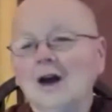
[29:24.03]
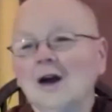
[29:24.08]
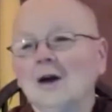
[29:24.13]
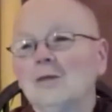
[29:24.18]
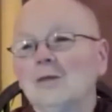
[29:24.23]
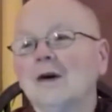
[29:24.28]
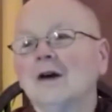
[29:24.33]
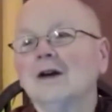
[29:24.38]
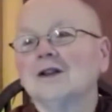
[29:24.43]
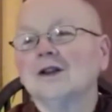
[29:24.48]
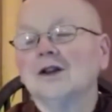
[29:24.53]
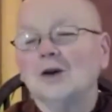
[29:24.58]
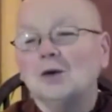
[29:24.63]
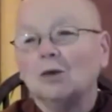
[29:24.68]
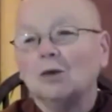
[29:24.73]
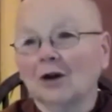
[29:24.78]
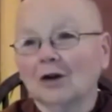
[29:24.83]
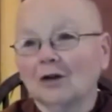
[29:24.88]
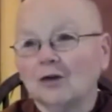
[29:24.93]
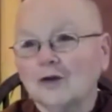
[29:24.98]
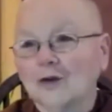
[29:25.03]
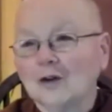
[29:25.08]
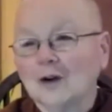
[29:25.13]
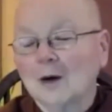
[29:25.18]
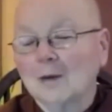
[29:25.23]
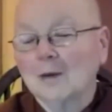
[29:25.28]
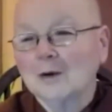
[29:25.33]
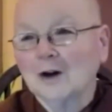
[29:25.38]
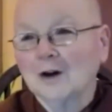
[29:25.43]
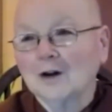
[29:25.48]
passing away of
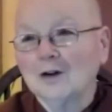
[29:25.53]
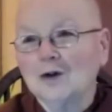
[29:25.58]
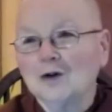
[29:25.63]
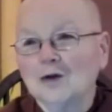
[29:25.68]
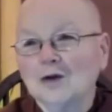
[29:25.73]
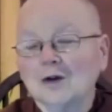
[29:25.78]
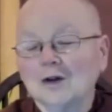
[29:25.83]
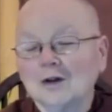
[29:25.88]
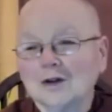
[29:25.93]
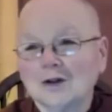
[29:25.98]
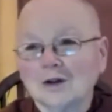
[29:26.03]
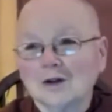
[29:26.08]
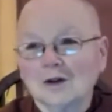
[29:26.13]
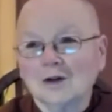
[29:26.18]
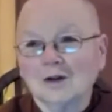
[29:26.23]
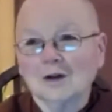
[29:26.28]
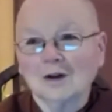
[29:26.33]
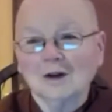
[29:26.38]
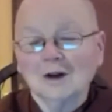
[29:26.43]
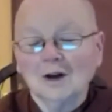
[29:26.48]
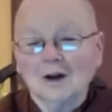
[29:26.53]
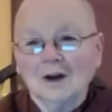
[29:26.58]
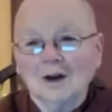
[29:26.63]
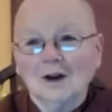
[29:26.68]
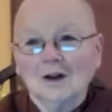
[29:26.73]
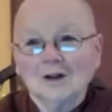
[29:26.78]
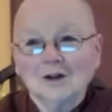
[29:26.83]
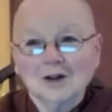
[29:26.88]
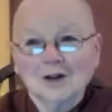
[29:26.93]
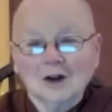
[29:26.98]
phenomenon, you can see the
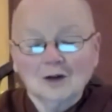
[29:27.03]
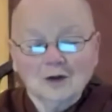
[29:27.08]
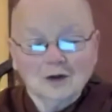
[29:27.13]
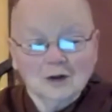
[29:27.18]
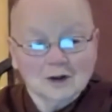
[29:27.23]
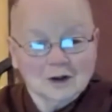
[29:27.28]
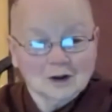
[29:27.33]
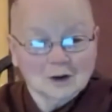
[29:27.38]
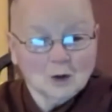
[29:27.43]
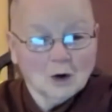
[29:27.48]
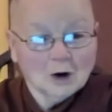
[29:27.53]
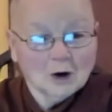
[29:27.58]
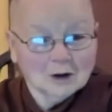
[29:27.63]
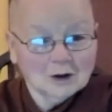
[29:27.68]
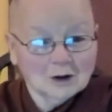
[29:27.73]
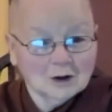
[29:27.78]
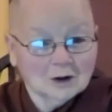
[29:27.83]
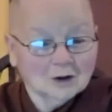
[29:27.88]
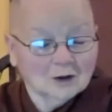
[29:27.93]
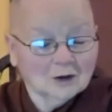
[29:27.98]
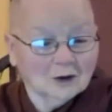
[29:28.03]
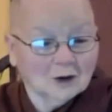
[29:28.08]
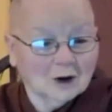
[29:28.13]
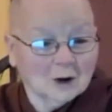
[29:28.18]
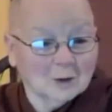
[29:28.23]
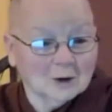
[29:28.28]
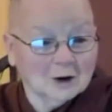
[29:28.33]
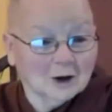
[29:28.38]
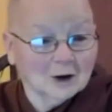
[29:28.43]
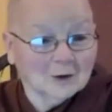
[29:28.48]
selfless quality of
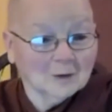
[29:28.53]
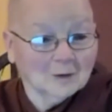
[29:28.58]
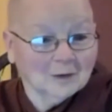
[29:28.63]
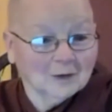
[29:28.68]
phenomenon.